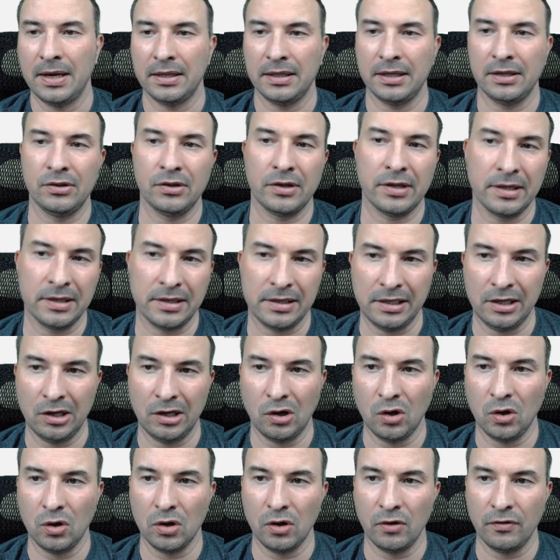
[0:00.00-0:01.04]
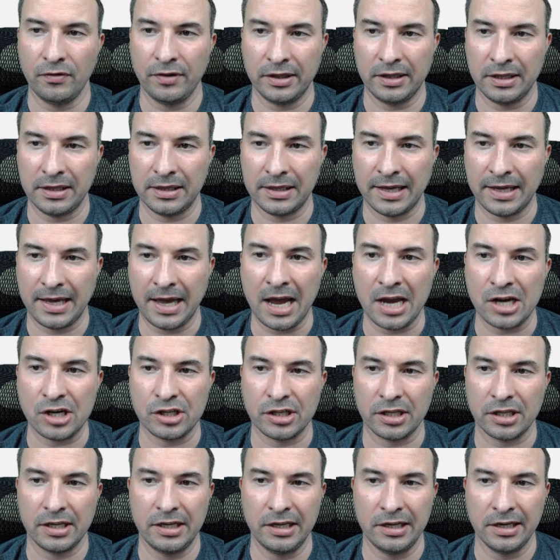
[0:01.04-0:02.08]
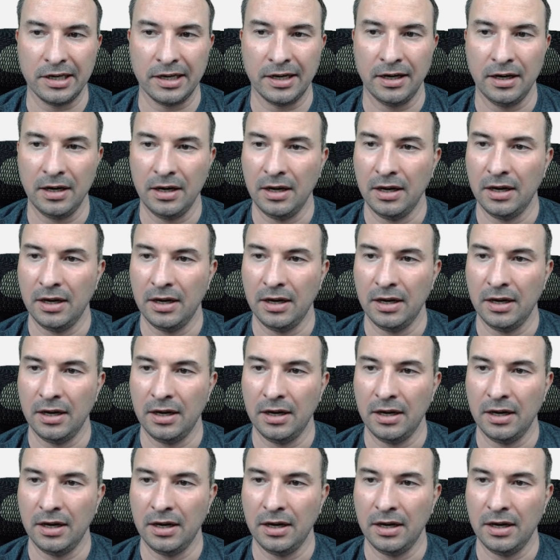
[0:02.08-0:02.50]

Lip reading: Then you can see all of it is cached here.